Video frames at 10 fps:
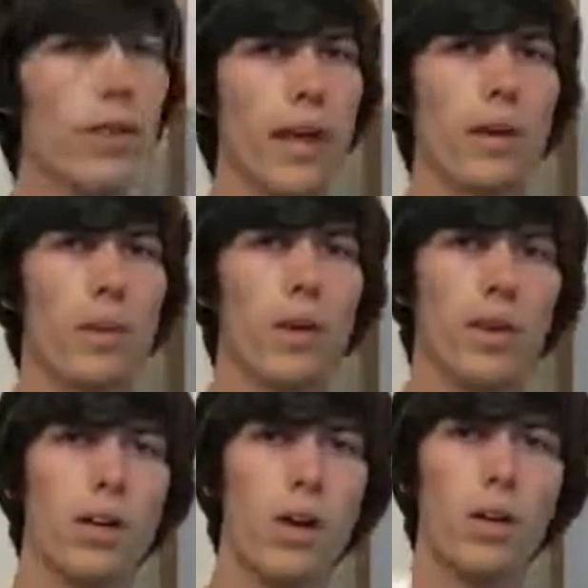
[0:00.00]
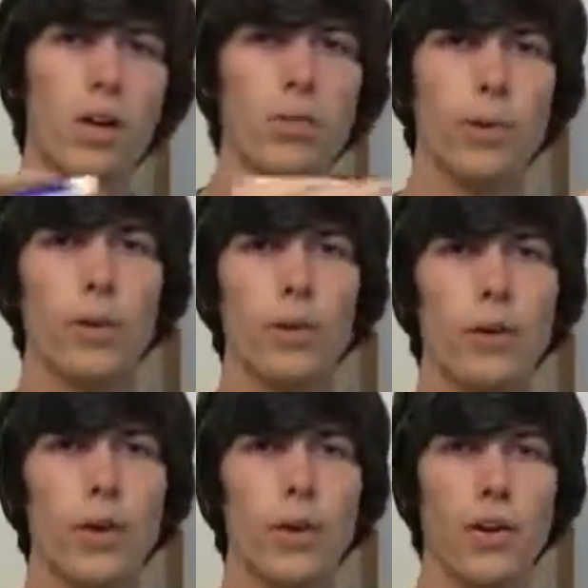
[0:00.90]
that when a car goes around a
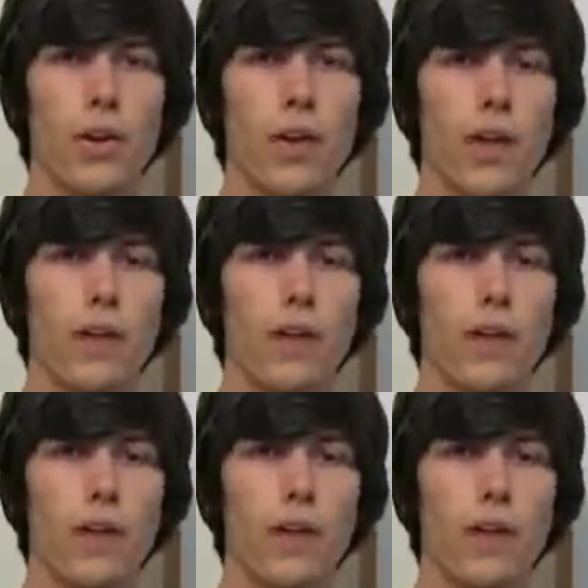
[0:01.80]
turn,